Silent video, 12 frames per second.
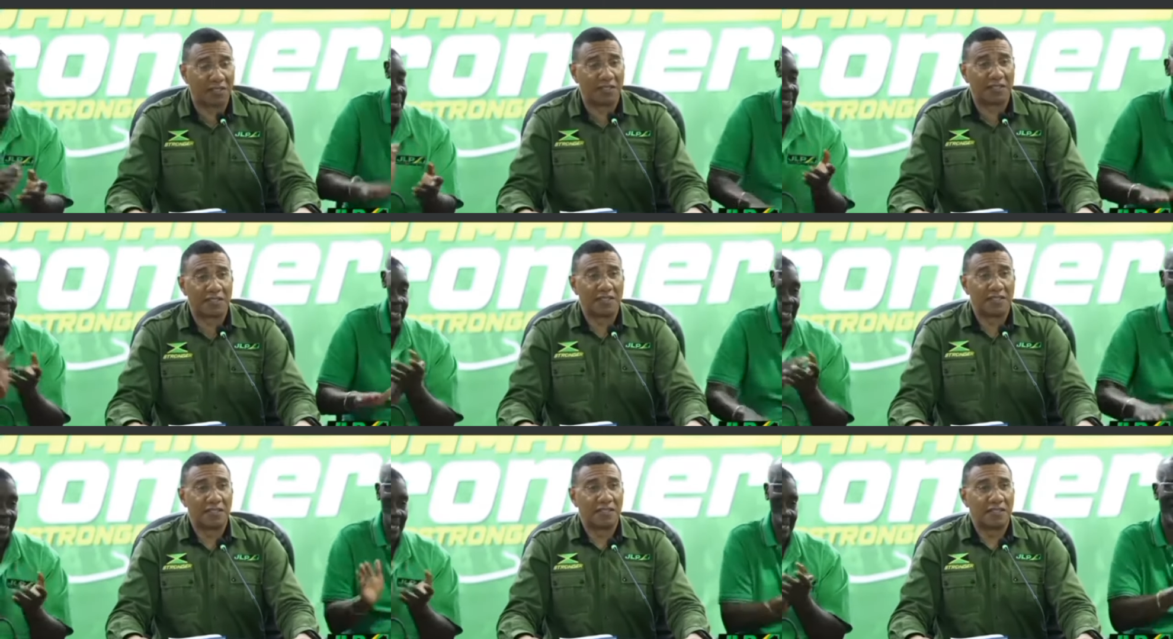
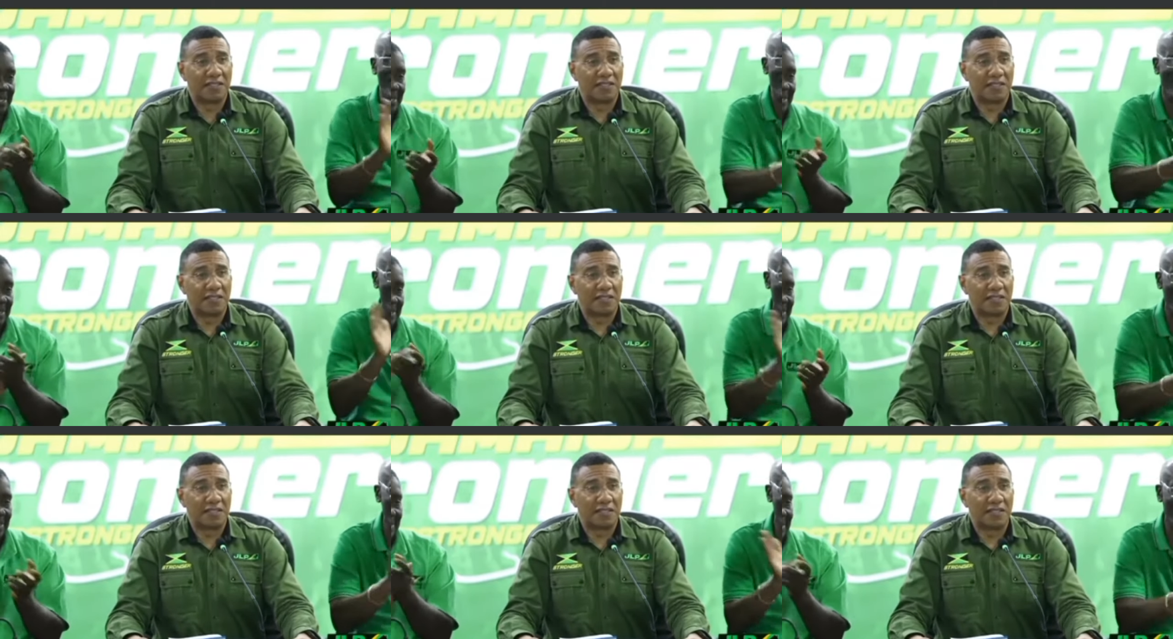
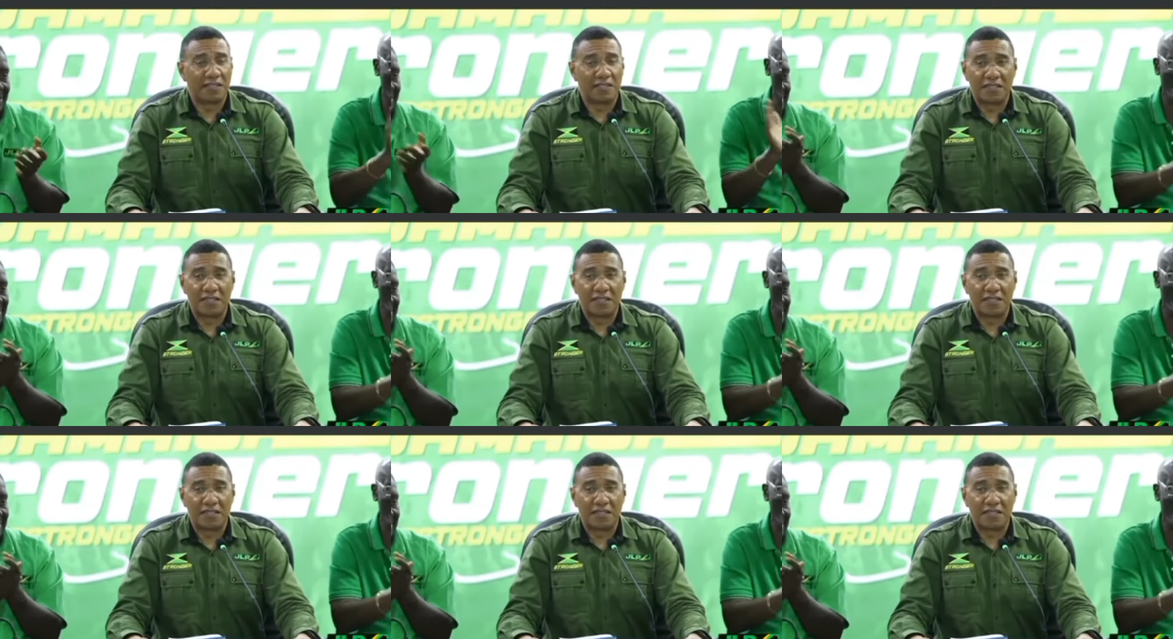No one is speaking in this clip.